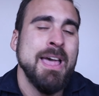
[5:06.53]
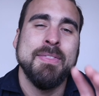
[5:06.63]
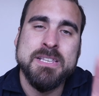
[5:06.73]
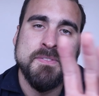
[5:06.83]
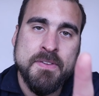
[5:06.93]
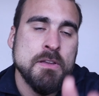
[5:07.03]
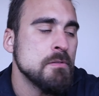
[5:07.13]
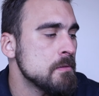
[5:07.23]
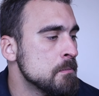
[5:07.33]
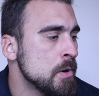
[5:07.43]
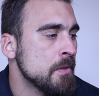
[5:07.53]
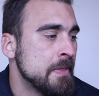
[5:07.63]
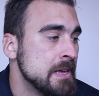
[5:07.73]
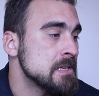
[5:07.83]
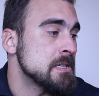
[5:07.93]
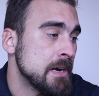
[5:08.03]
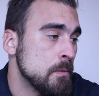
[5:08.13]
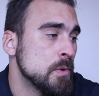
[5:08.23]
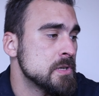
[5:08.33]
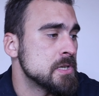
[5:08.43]
There's a few more things that I
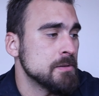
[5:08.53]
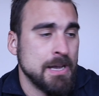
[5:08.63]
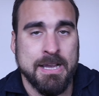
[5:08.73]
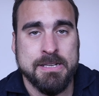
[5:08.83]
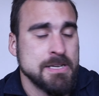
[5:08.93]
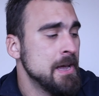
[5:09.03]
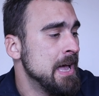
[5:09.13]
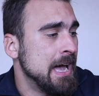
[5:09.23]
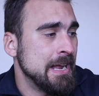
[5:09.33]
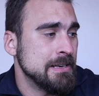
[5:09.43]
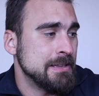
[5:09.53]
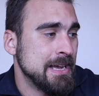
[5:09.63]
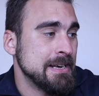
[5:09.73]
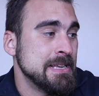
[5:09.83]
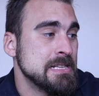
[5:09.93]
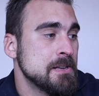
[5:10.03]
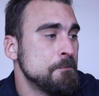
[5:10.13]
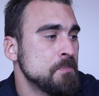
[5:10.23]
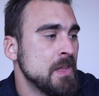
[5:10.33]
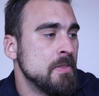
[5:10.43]
want to add, and that is
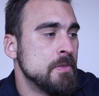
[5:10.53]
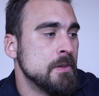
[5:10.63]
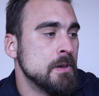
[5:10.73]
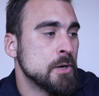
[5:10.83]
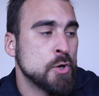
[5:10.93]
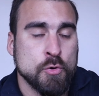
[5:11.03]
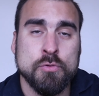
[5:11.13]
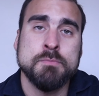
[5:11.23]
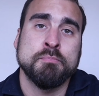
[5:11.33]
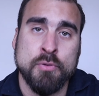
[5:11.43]
the crude